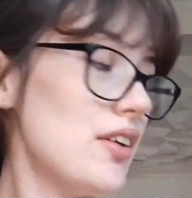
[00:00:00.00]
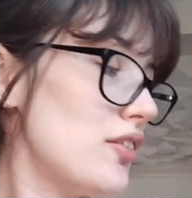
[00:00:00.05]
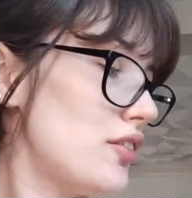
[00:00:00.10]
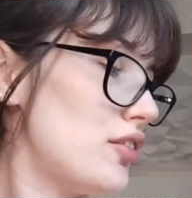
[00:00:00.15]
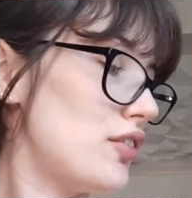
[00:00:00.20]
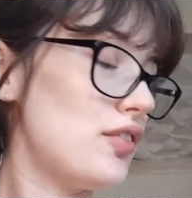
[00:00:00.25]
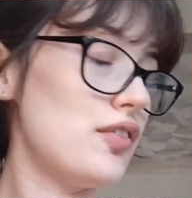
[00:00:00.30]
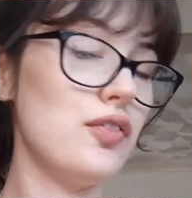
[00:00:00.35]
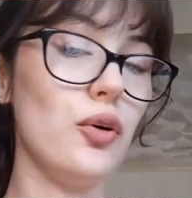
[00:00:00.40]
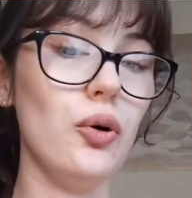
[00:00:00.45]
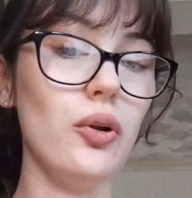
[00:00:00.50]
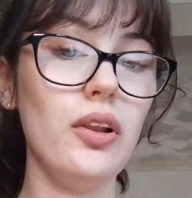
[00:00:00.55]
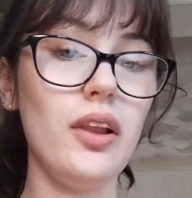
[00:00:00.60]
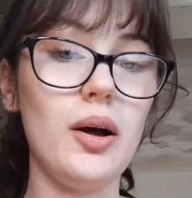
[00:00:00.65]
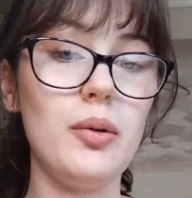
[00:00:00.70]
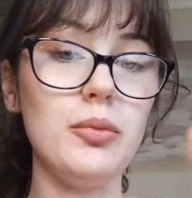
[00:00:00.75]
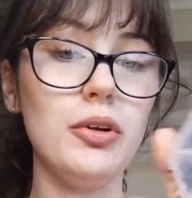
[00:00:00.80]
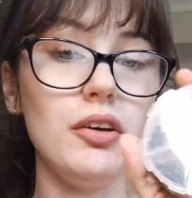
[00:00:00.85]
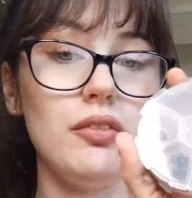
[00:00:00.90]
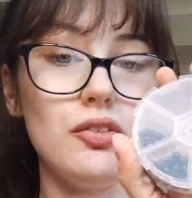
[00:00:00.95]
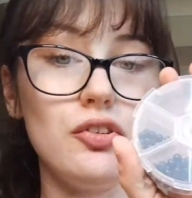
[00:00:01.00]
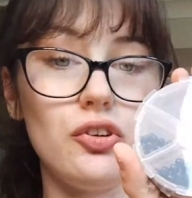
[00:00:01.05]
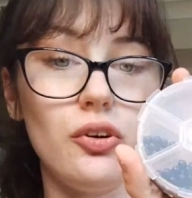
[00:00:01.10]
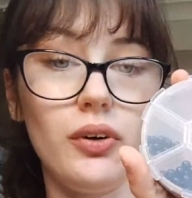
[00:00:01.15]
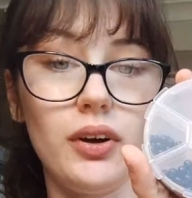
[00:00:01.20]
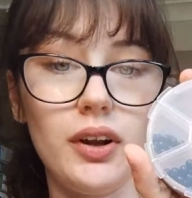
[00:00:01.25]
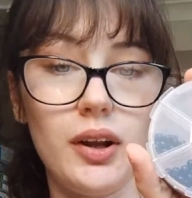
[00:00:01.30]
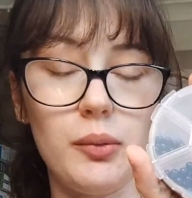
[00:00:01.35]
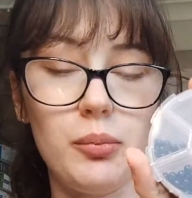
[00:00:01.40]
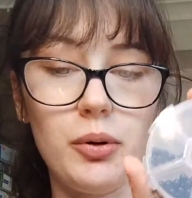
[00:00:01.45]
full, I'm not even
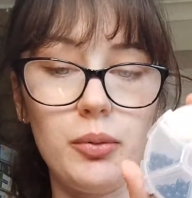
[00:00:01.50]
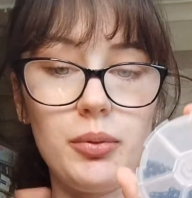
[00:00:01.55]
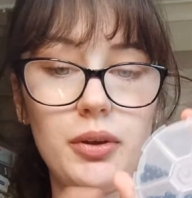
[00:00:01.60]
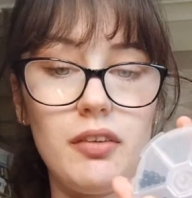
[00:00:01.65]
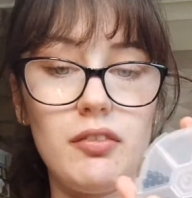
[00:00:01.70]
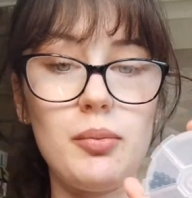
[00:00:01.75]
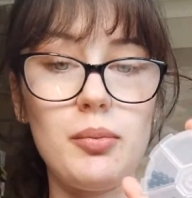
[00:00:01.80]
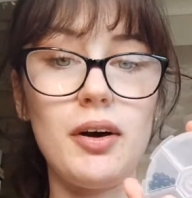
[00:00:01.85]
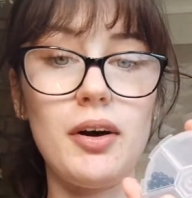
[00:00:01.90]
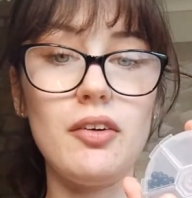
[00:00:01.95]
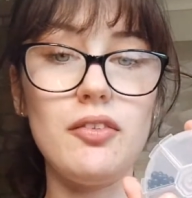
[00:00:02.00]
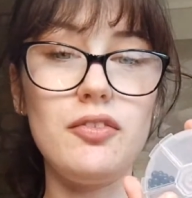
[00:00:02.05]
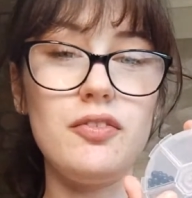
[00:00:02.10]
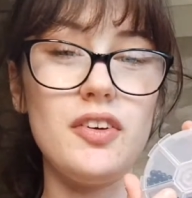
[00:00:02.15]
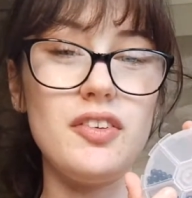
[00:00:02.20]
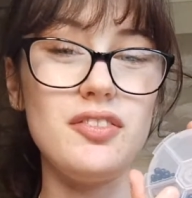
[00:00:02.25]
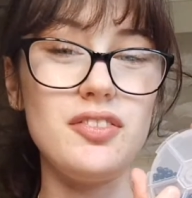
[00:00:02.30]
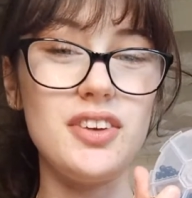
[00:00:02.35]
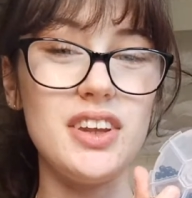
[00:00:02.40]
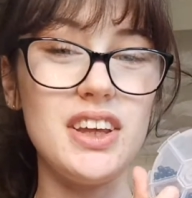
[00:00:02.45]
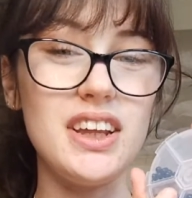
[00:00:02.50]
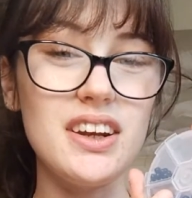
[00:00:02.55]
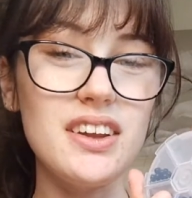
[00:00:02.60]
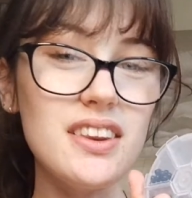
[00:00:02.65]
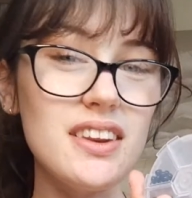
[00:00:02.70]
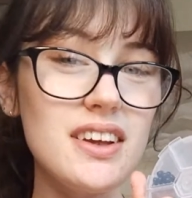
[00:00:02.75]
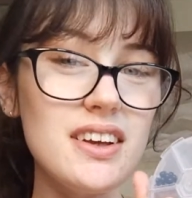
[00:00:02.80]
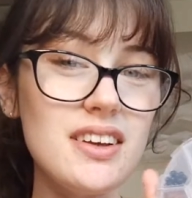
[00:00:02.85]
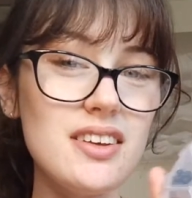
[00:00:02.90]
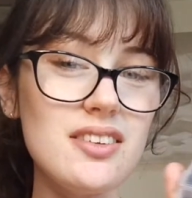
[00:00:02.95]
joking, I probably have about 15 of
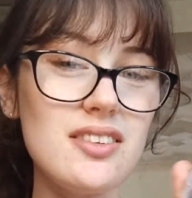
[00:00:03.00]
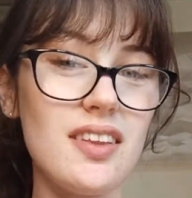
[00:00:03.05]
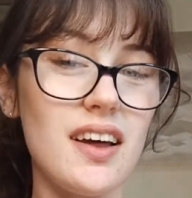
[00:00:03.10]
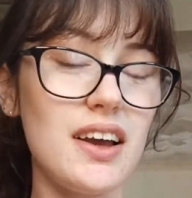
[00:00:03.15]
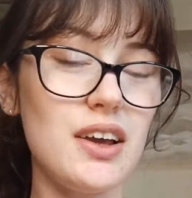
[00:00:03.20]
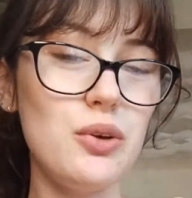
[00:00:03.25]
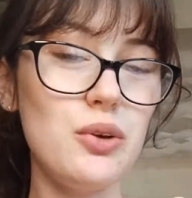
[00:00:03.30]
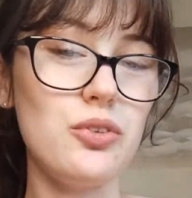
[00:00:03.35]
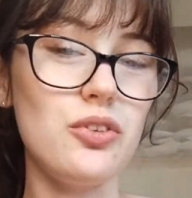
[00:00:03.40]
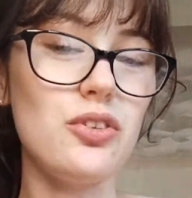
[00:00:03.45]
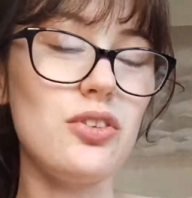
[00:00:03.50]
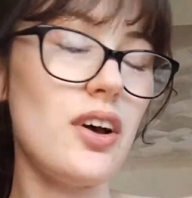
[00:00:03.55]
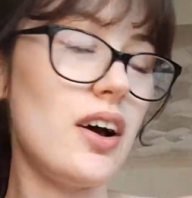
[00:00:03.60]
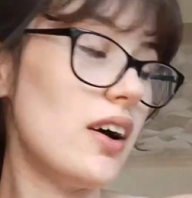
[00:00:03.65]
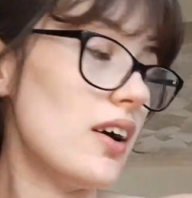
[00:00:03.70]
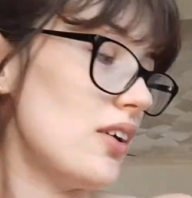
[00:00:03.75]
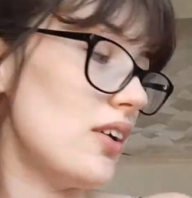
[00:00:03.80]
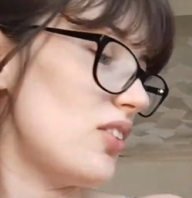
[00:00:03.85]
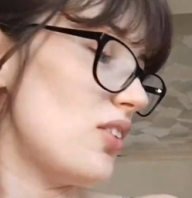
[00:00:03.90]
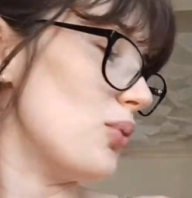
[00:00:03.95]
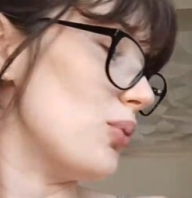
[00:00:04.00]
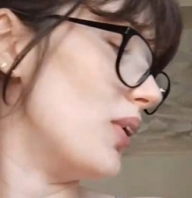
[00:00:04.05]
these that I use as eyes as